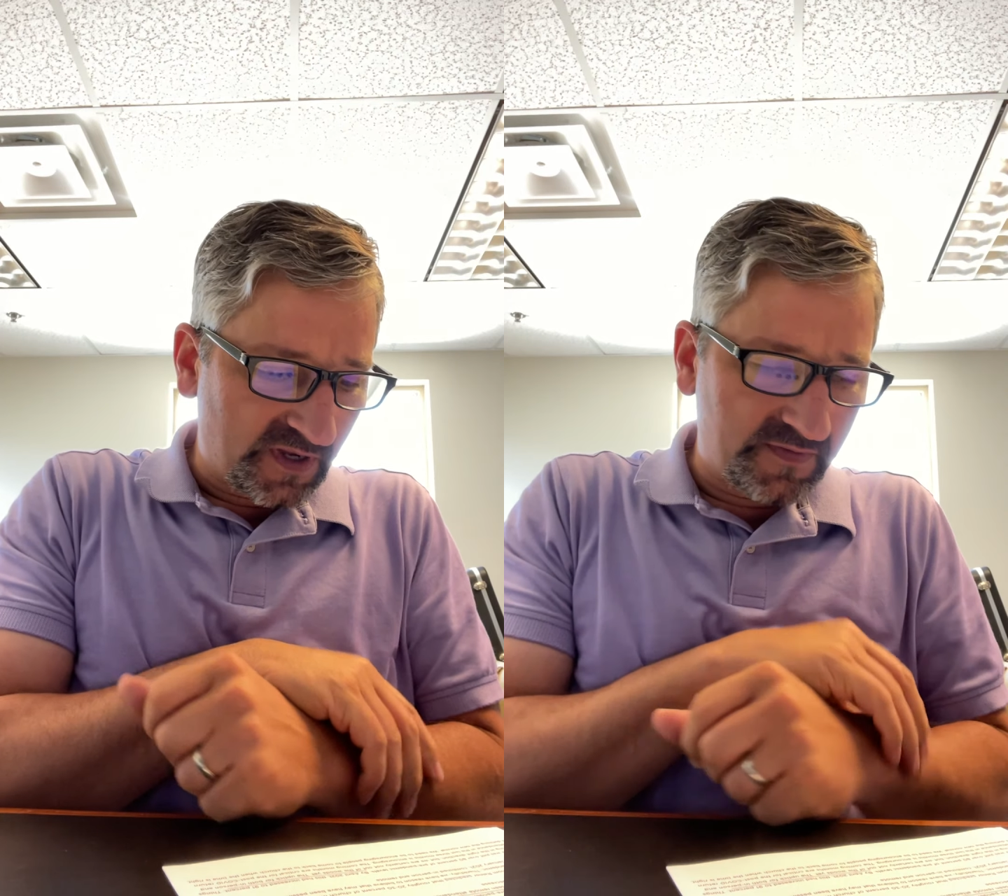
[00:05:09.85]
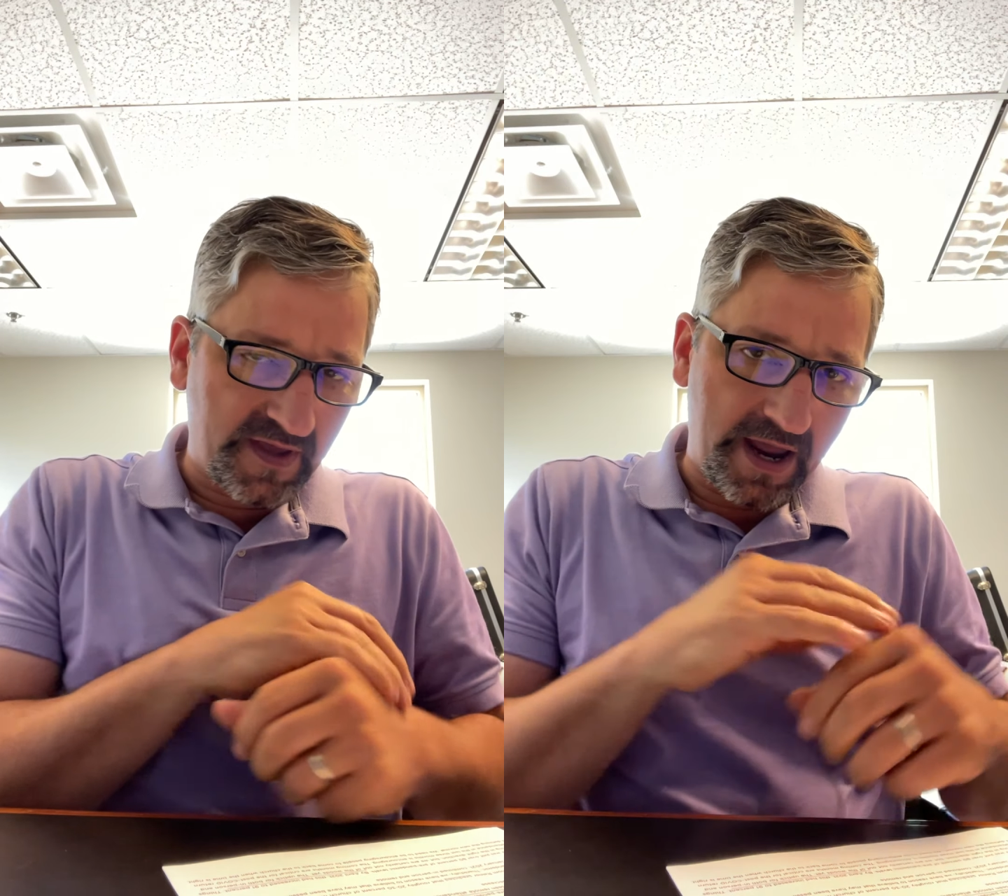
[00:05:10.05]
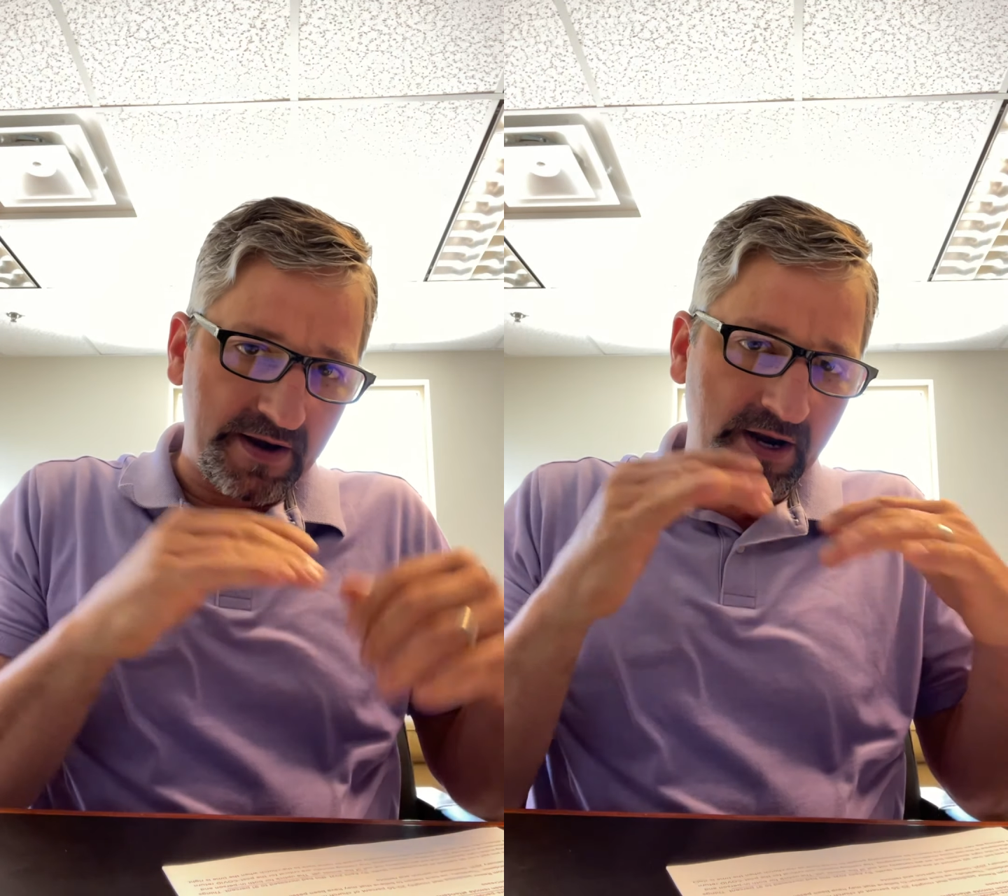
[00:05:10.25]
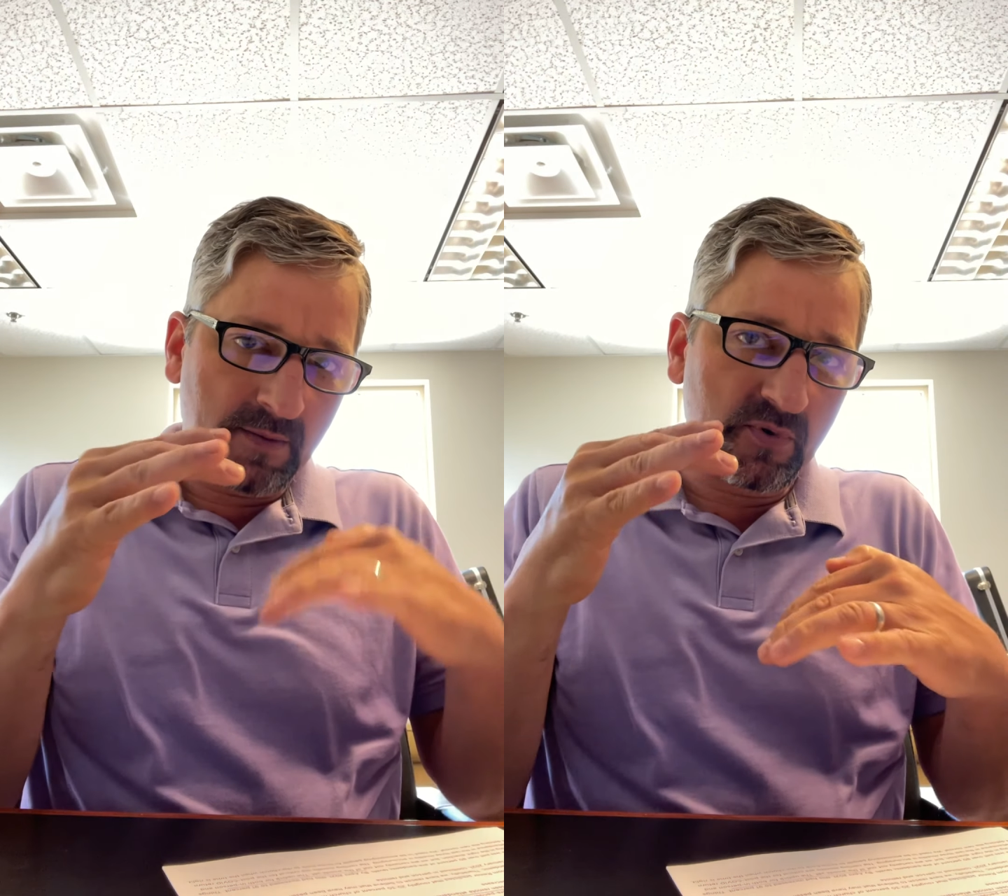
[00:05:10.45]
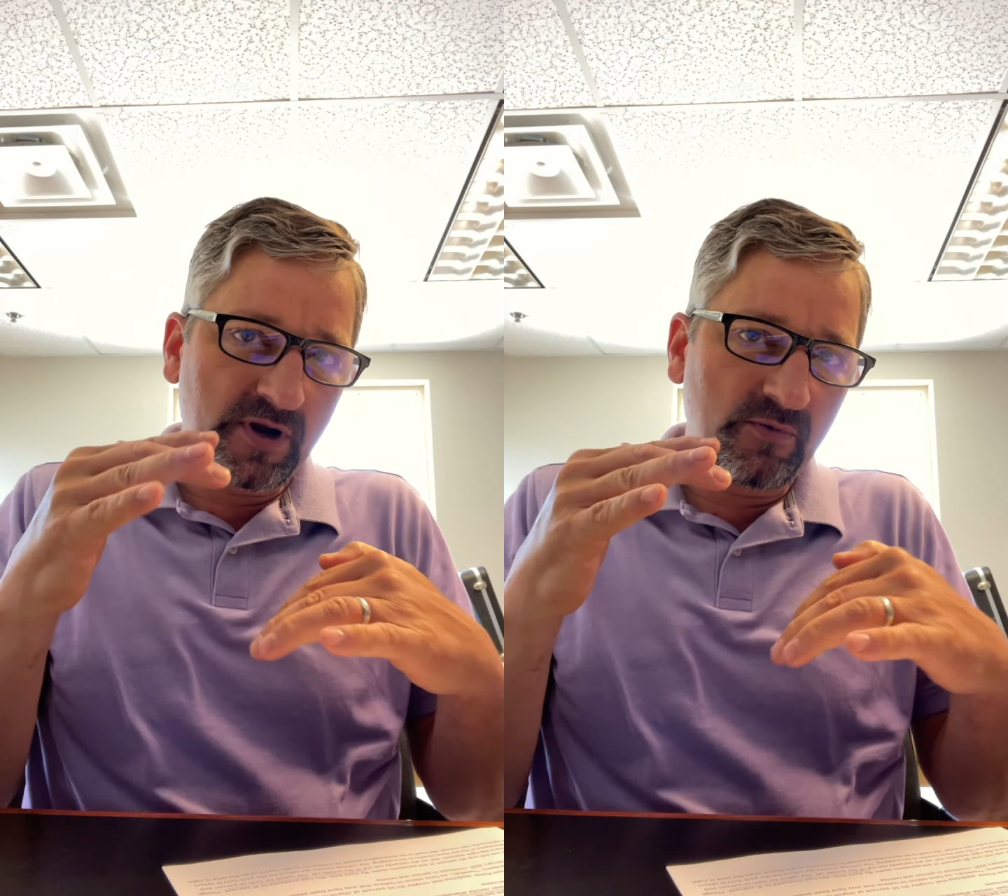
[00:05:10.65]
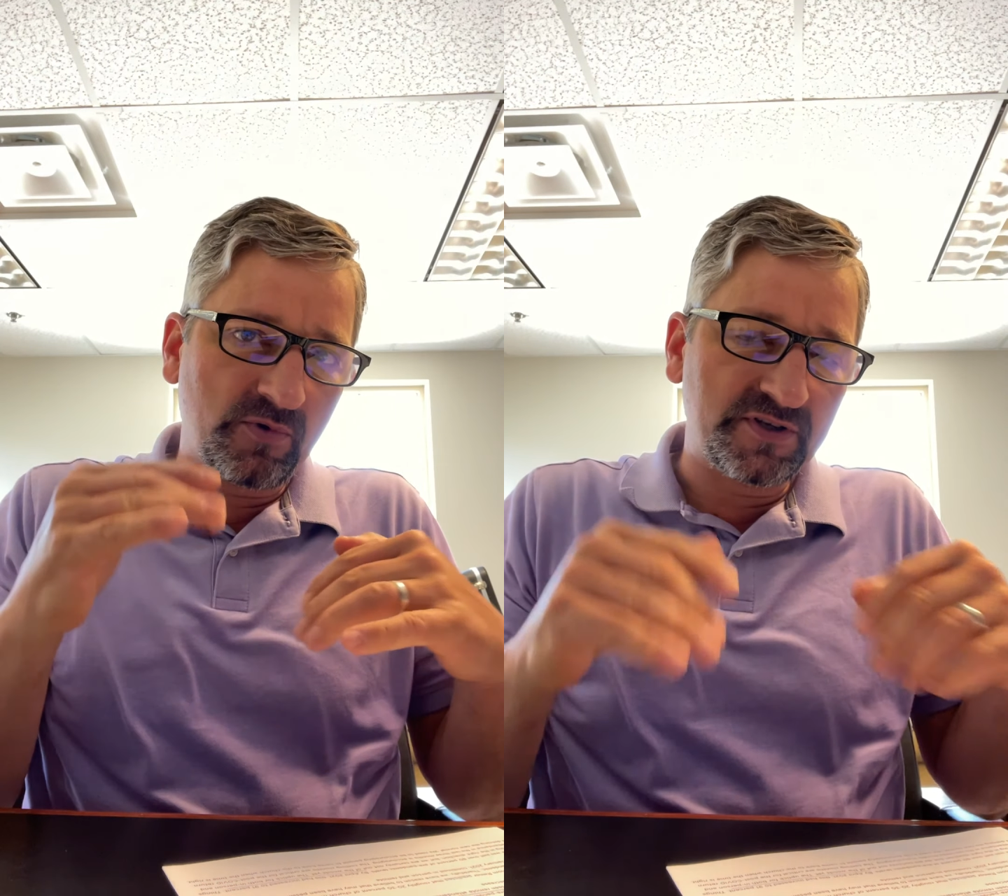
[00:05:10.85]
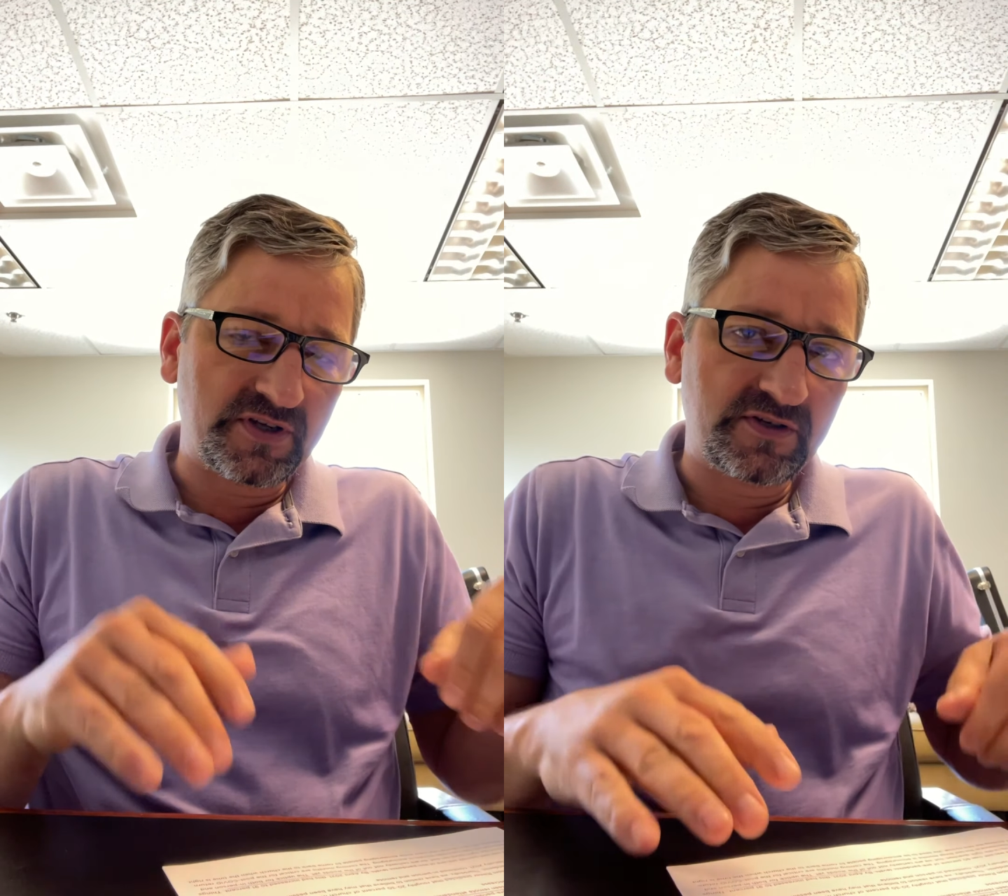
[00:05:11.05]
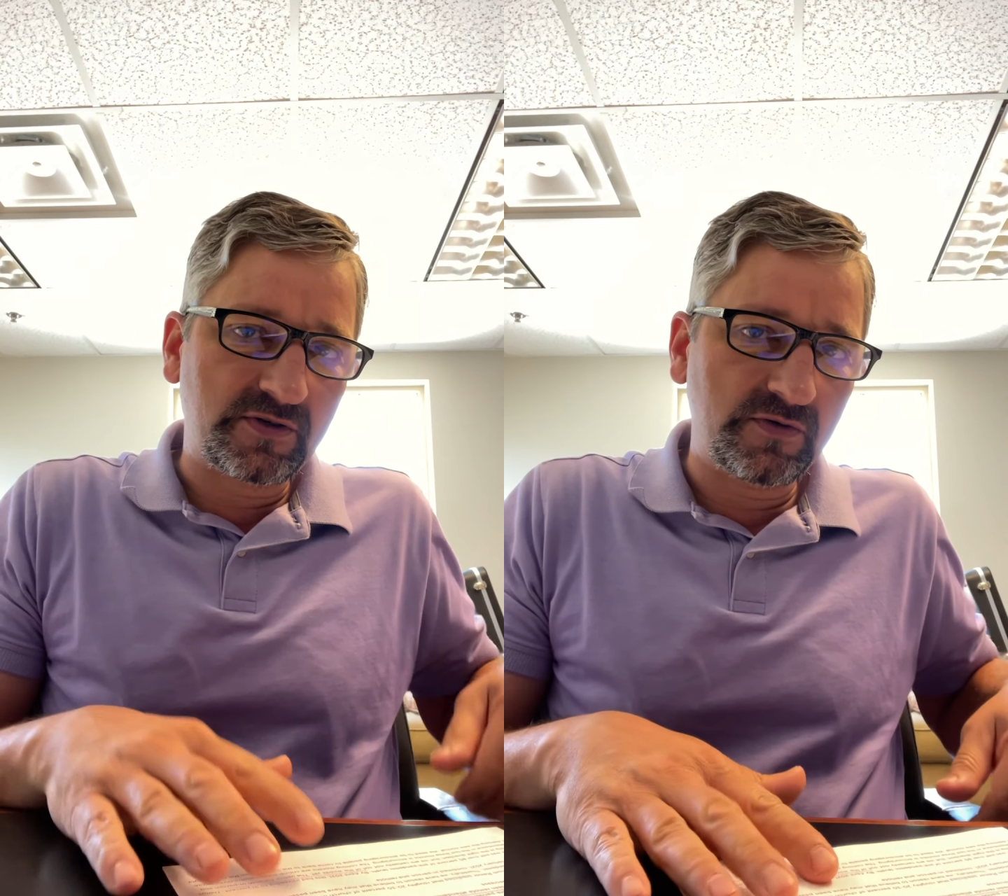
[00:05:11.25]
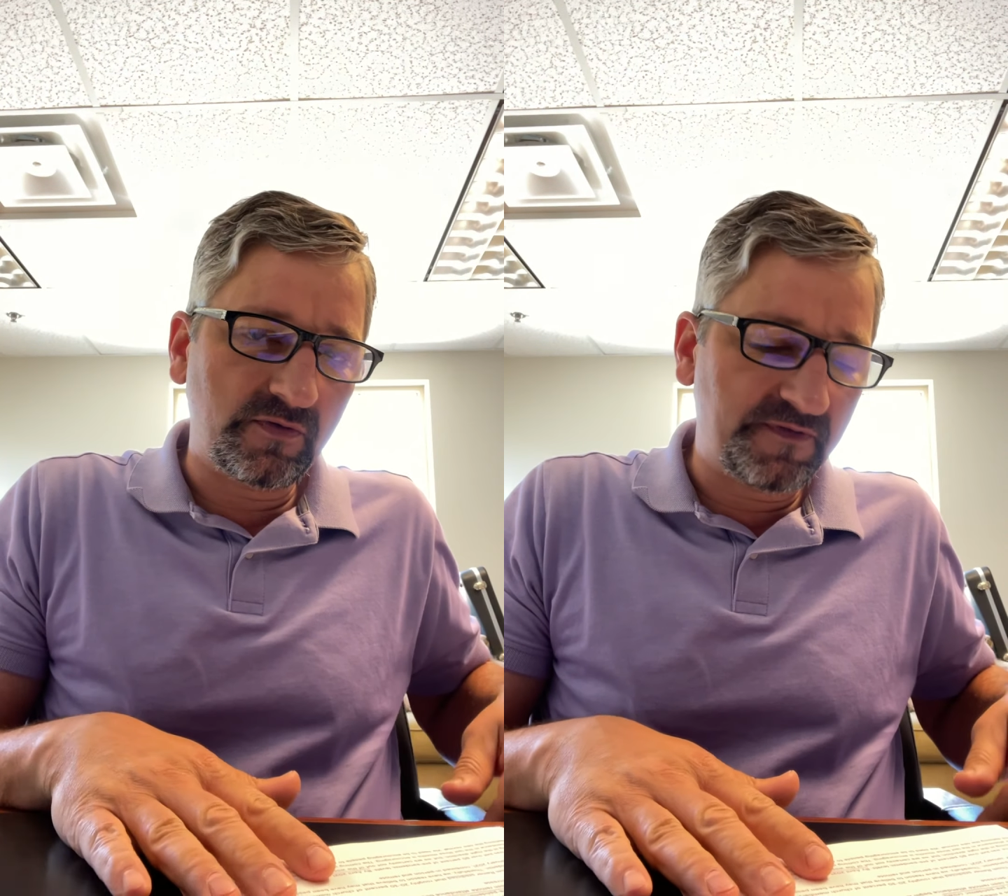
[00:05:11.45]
that number had risen to